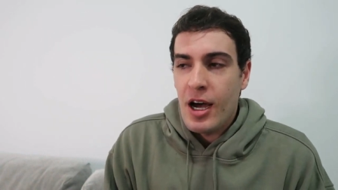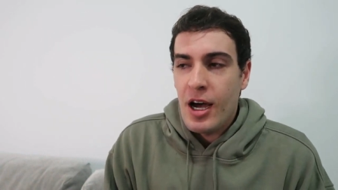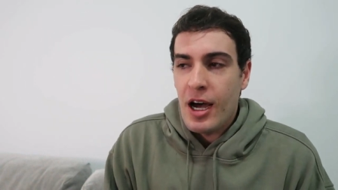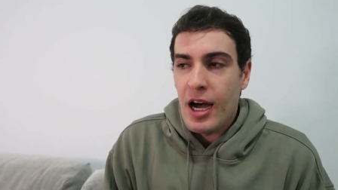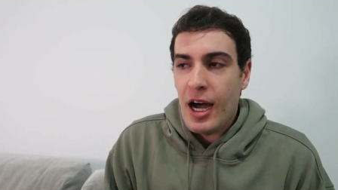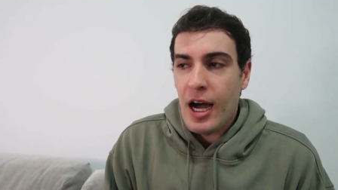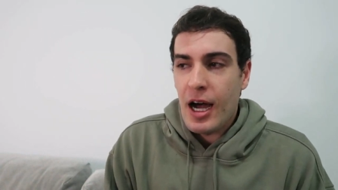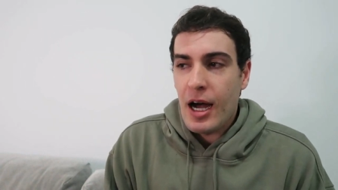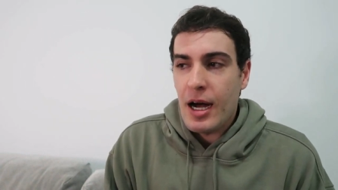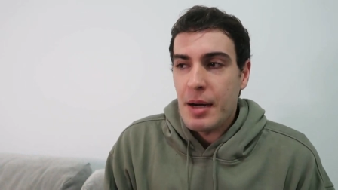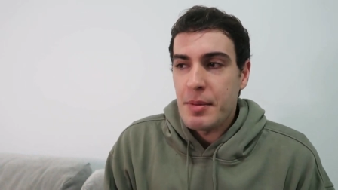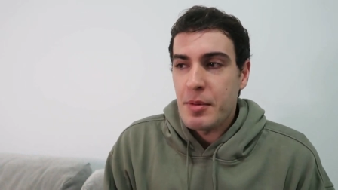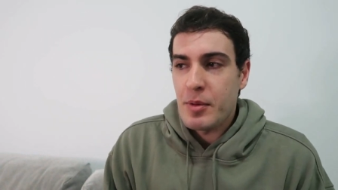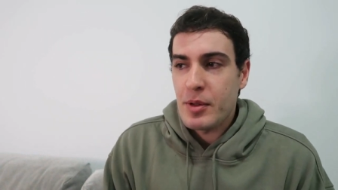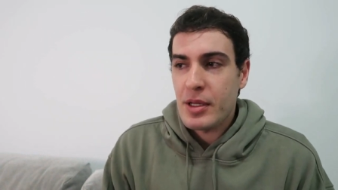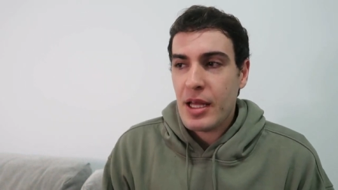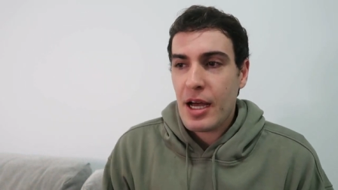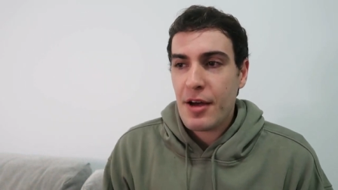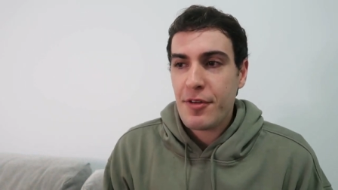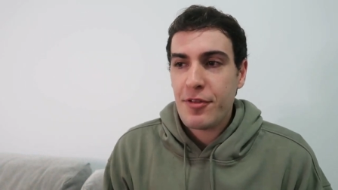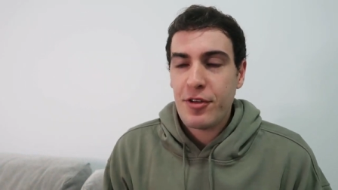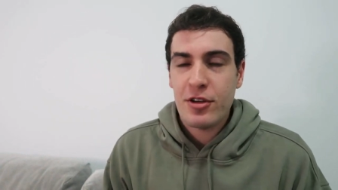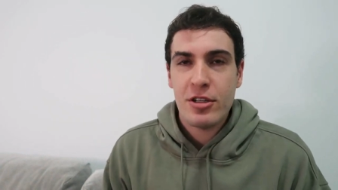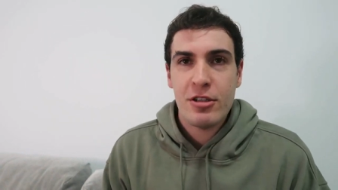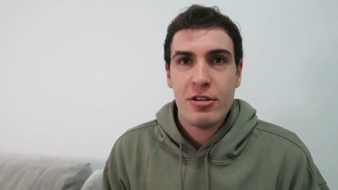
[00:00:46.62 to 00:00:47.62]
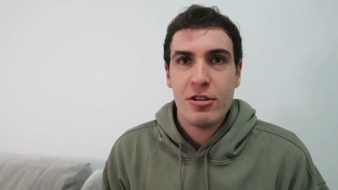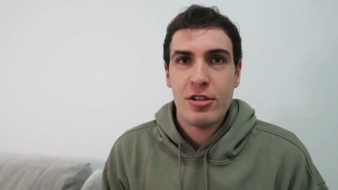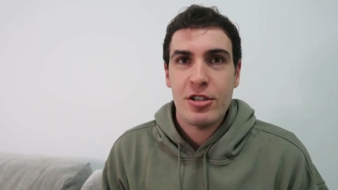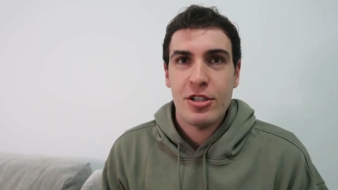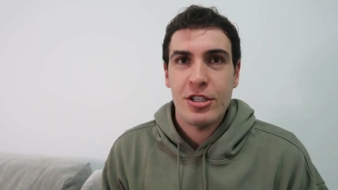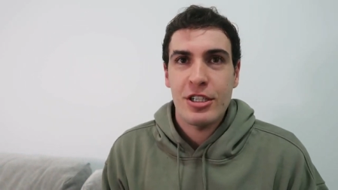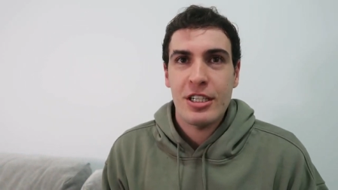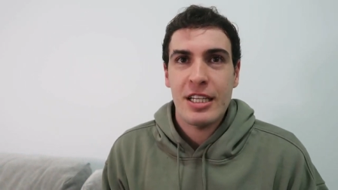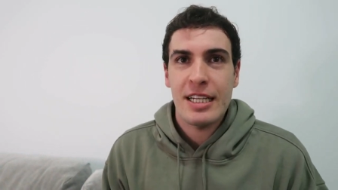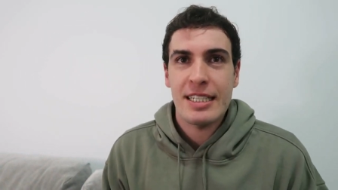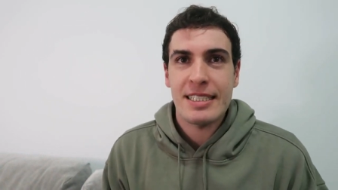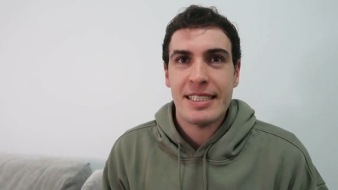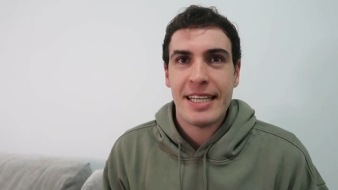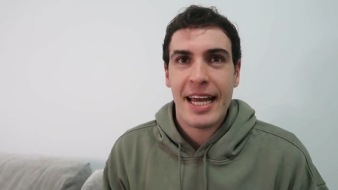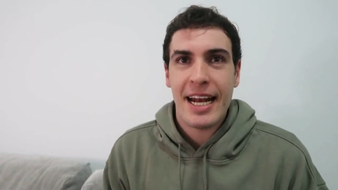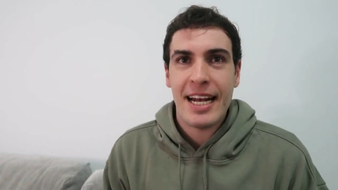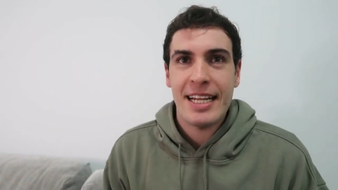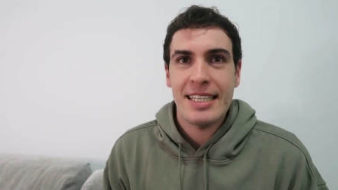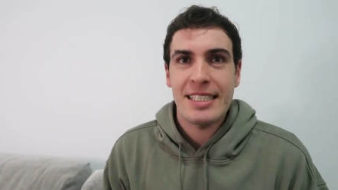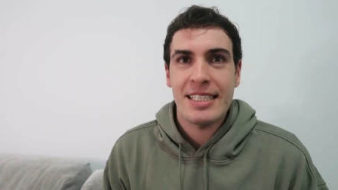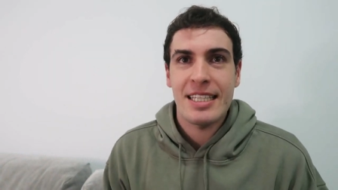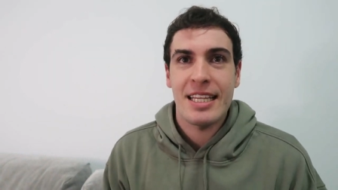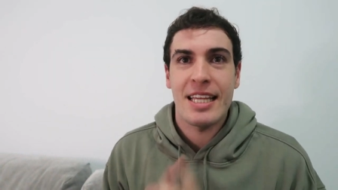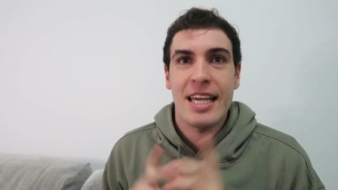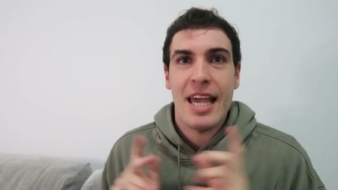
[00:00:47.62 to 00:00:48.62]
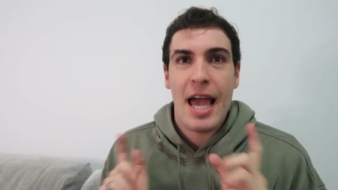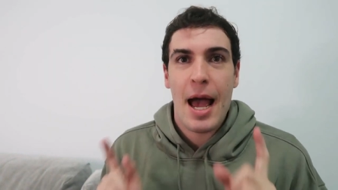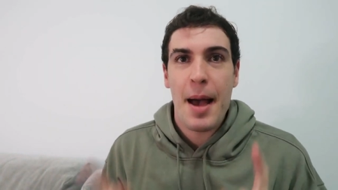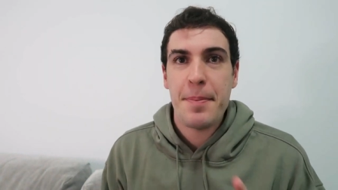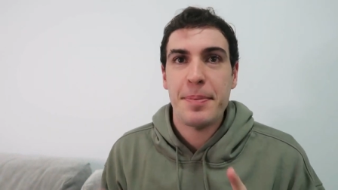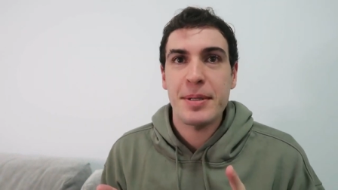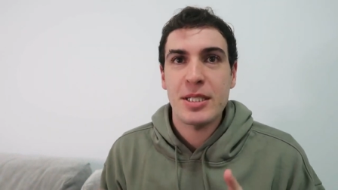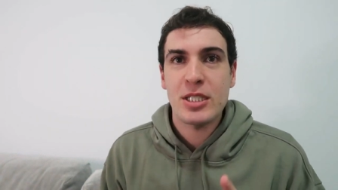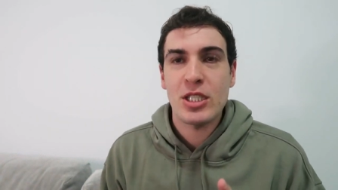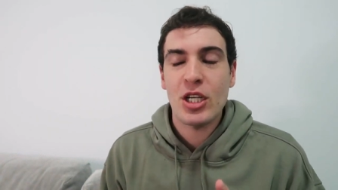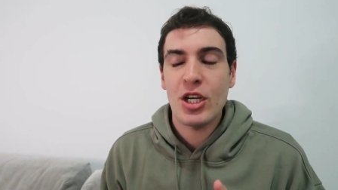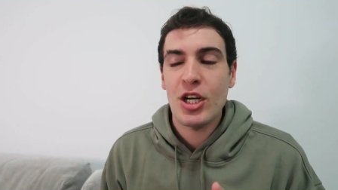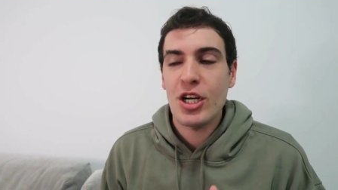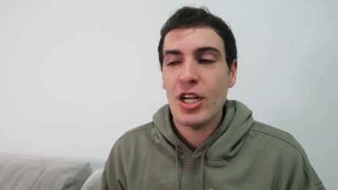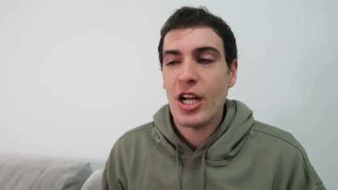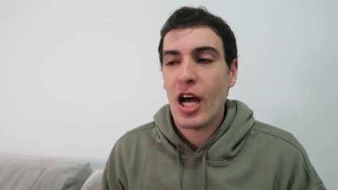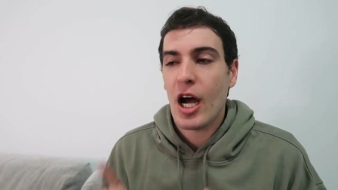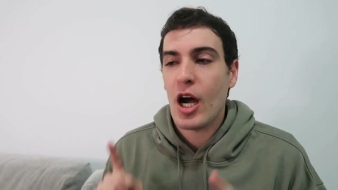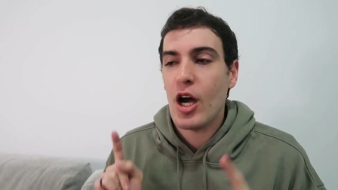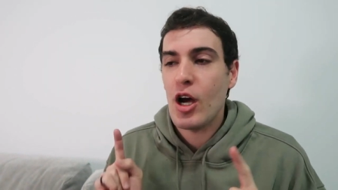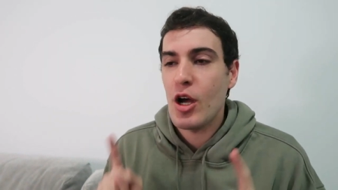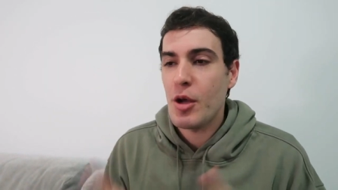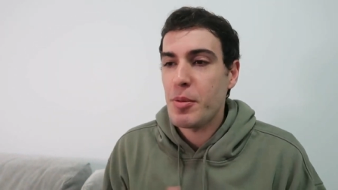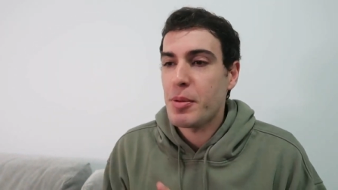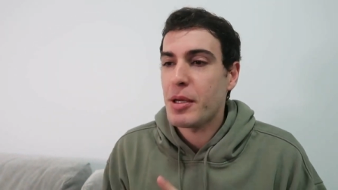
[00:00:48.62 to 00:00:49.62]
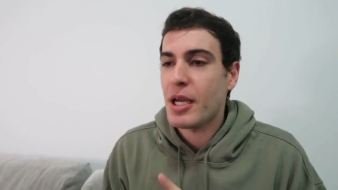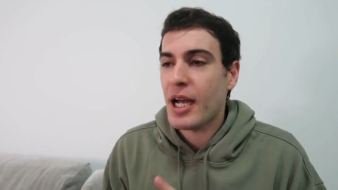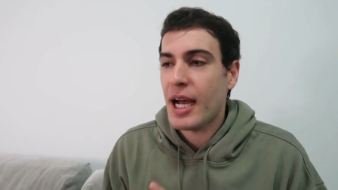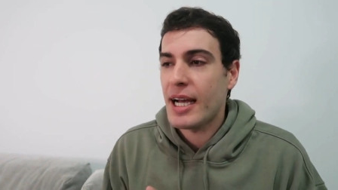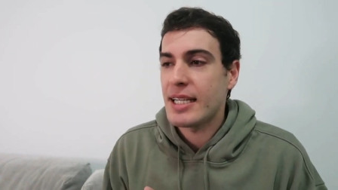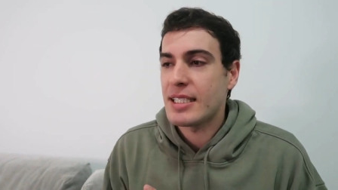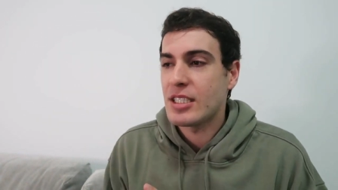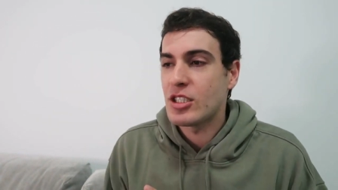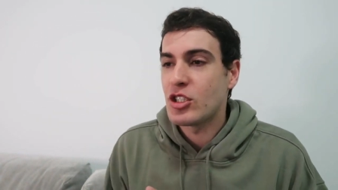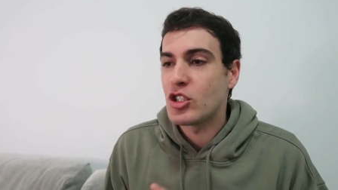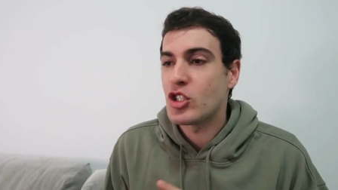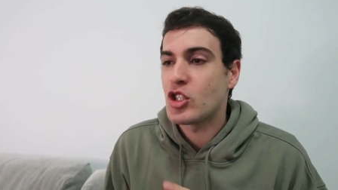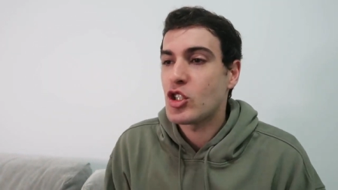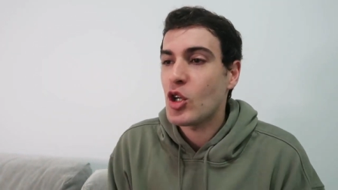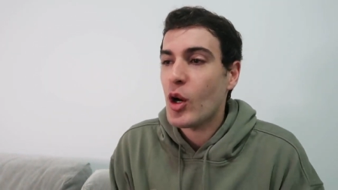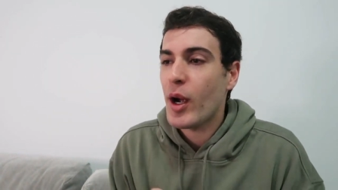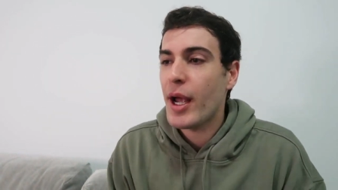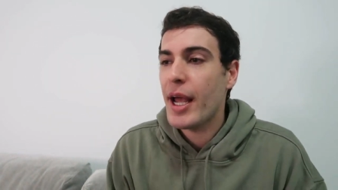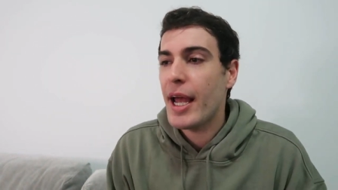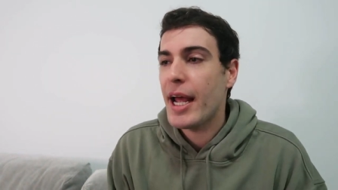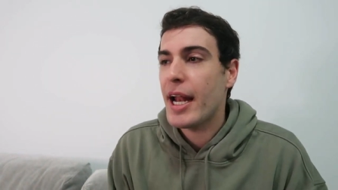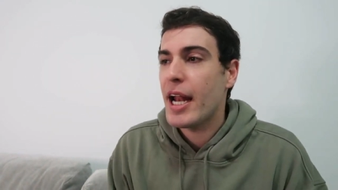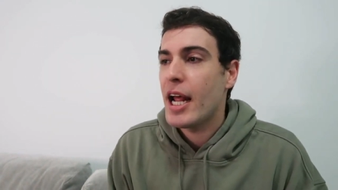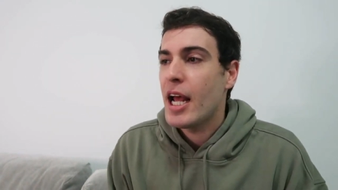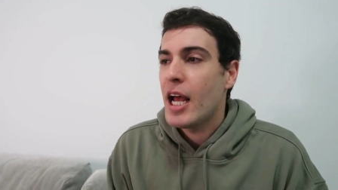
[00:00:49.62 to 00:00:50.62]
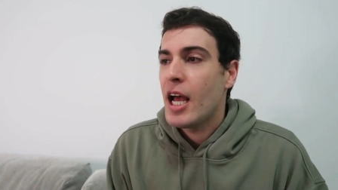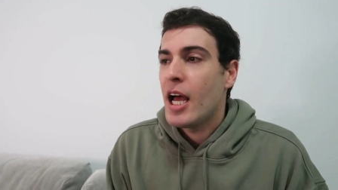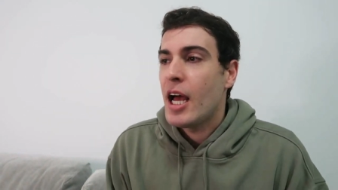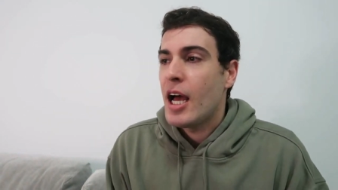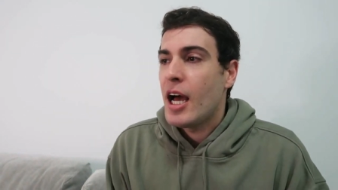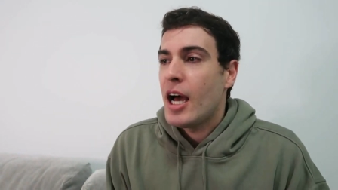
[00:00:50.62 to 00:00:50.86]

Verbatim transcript: um, without further ado let's get into the episode I hope you guys enjoy it